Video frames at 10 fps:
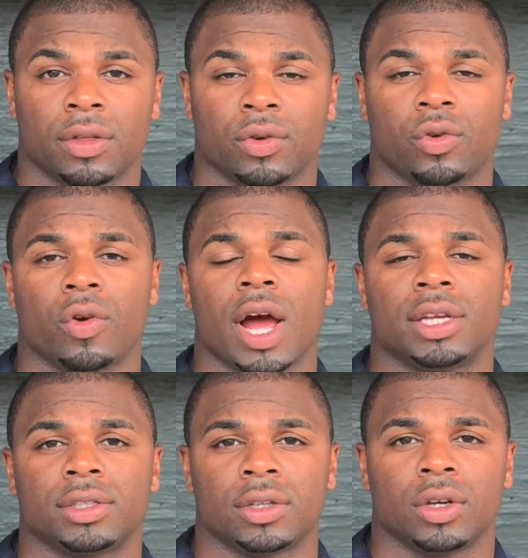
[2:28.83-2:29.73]
through Christ
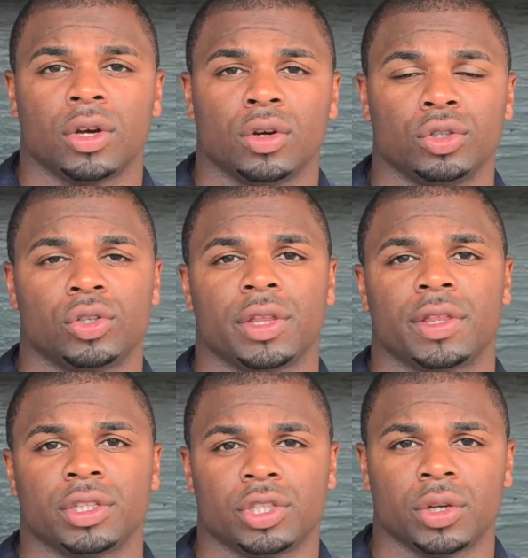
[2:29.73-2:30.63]
who
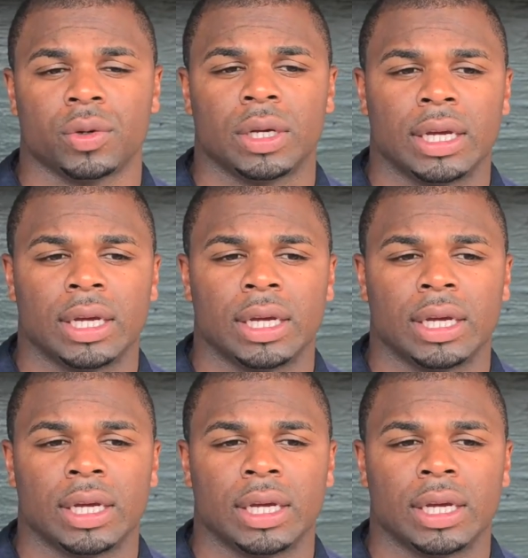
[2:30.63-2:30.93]
strengthens you.